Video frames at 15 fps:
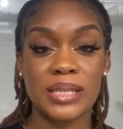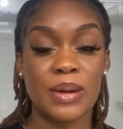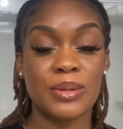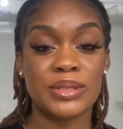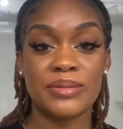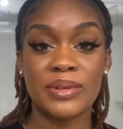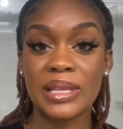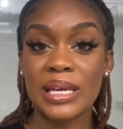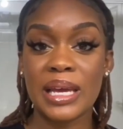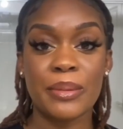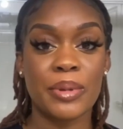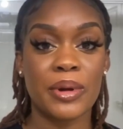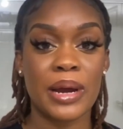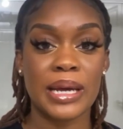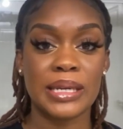I was really
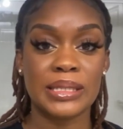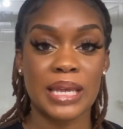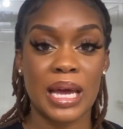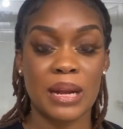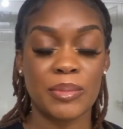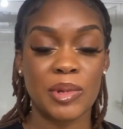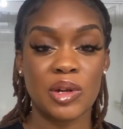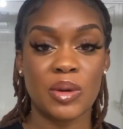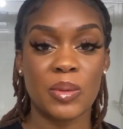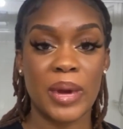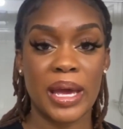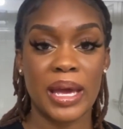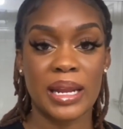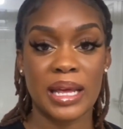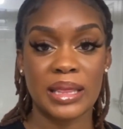impressed, kind of blown
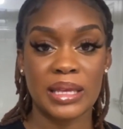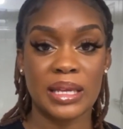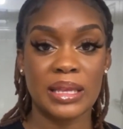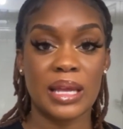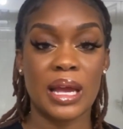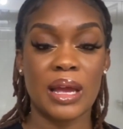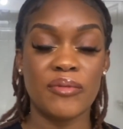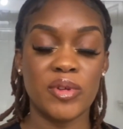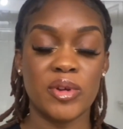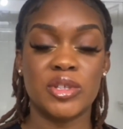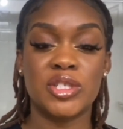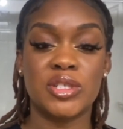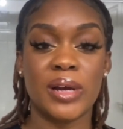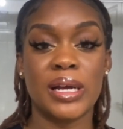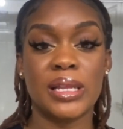away, and I think that if you're
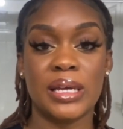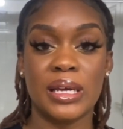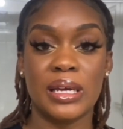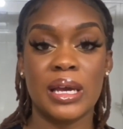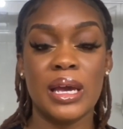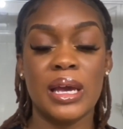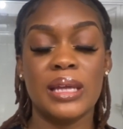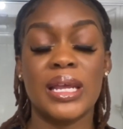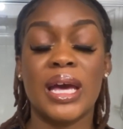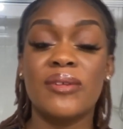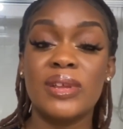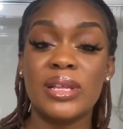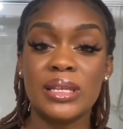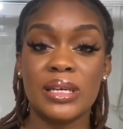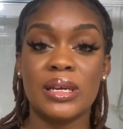struggling,
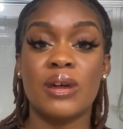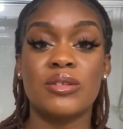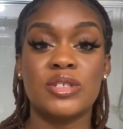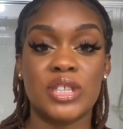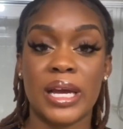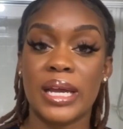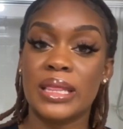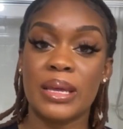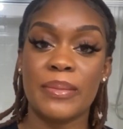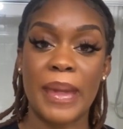definitely go check them